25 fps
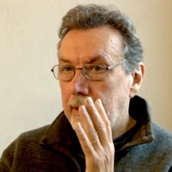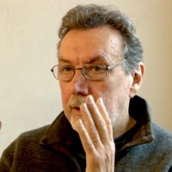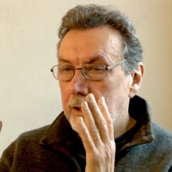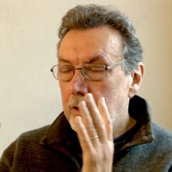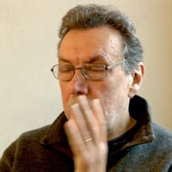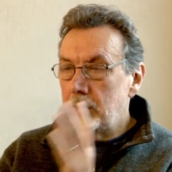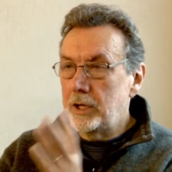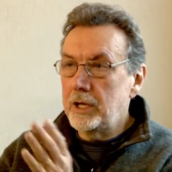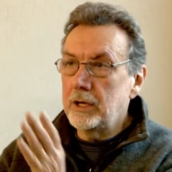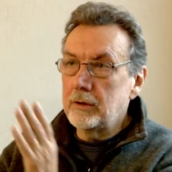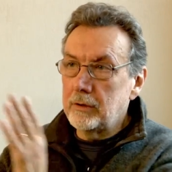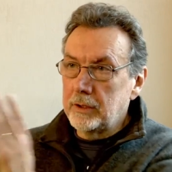
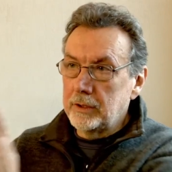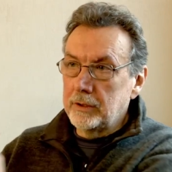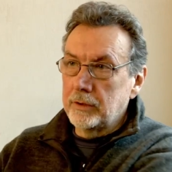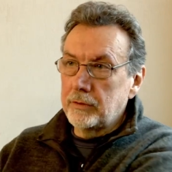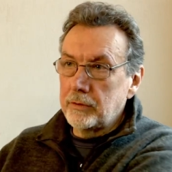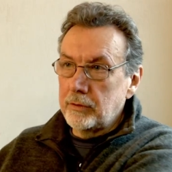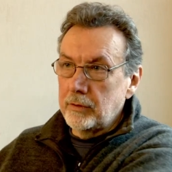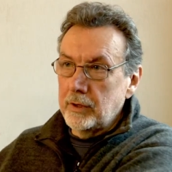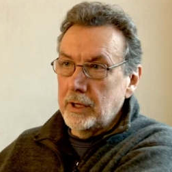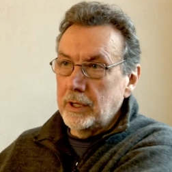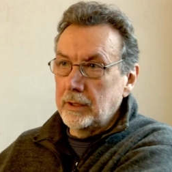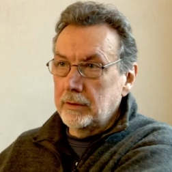coherent
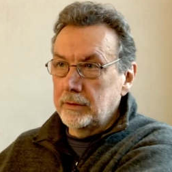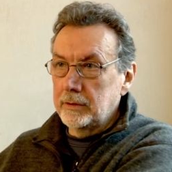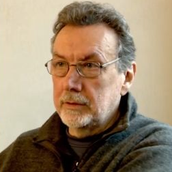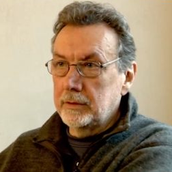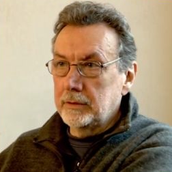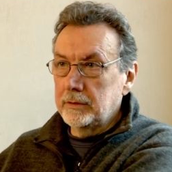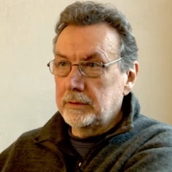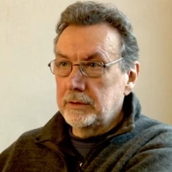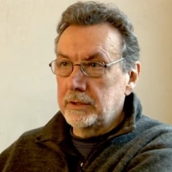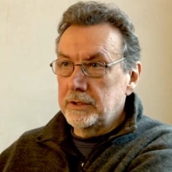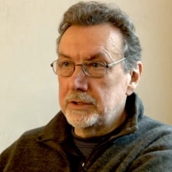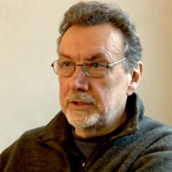
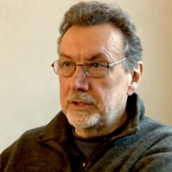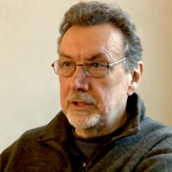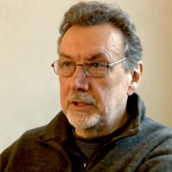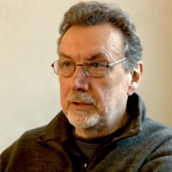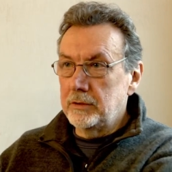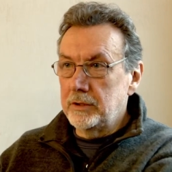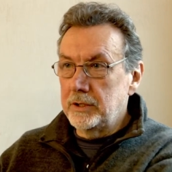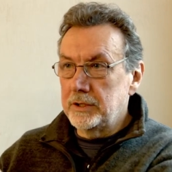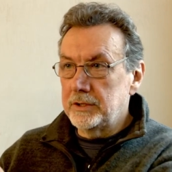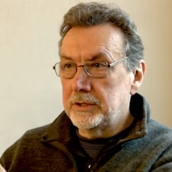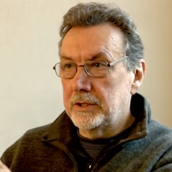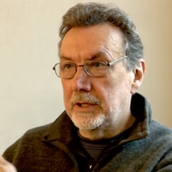throughout the
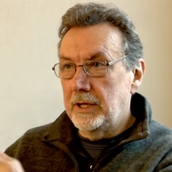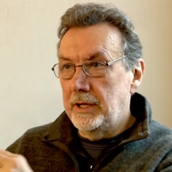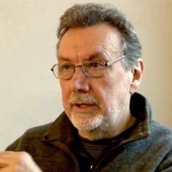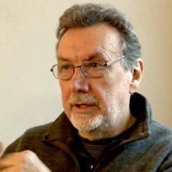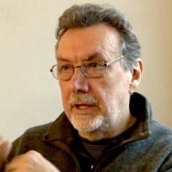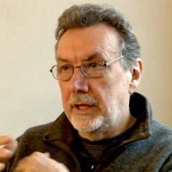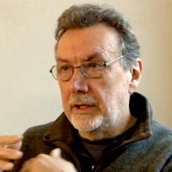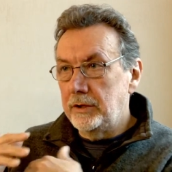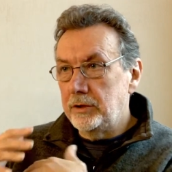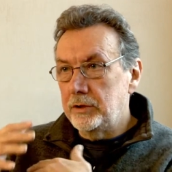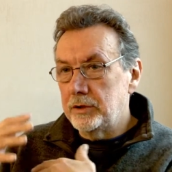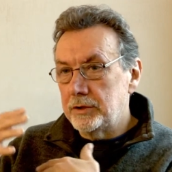series,
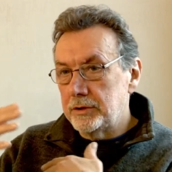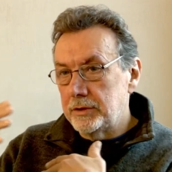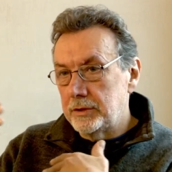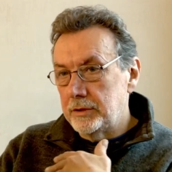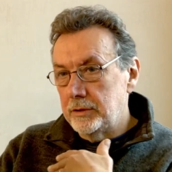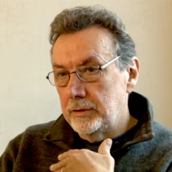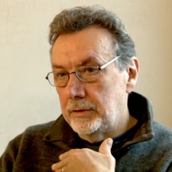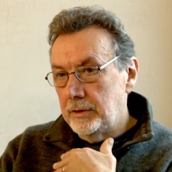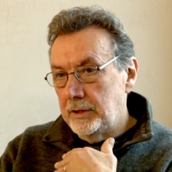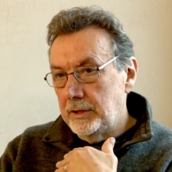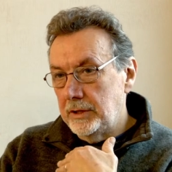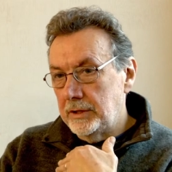and then just
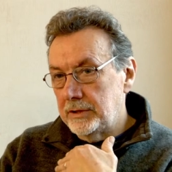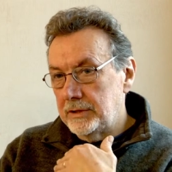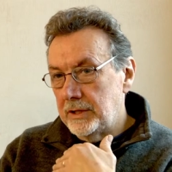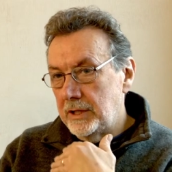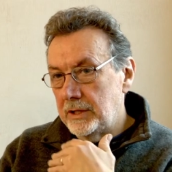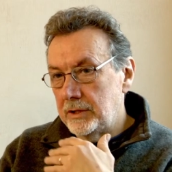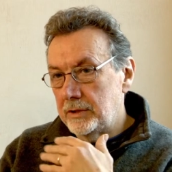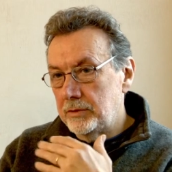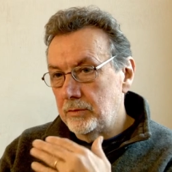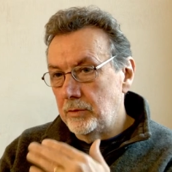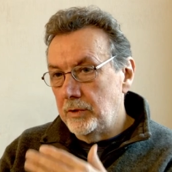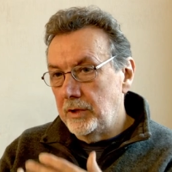to in a
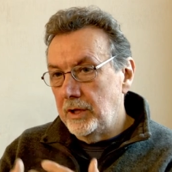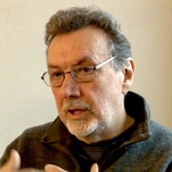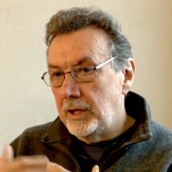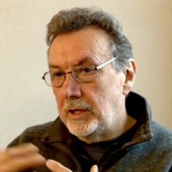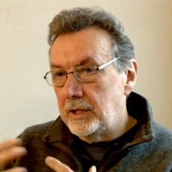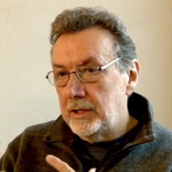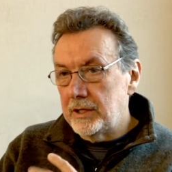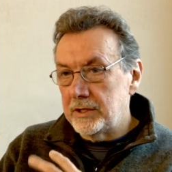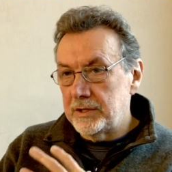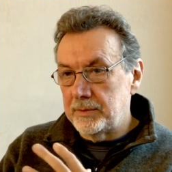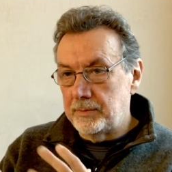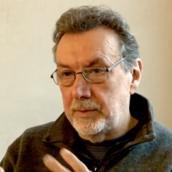sense
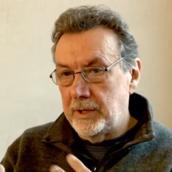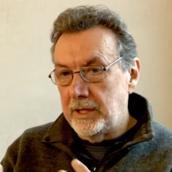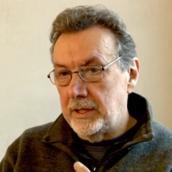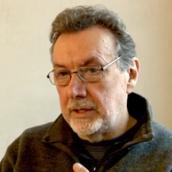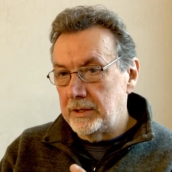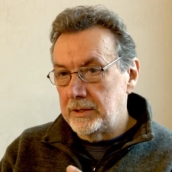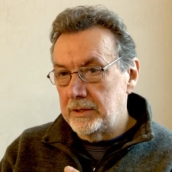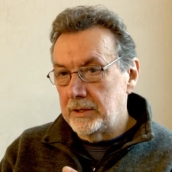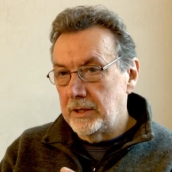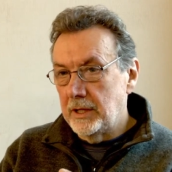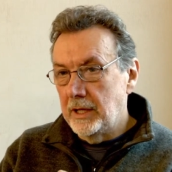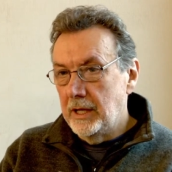within the
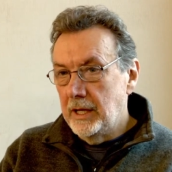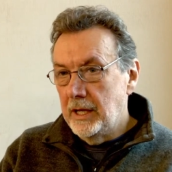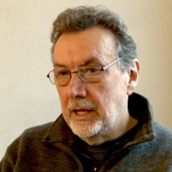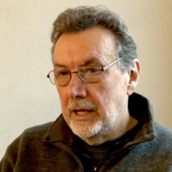space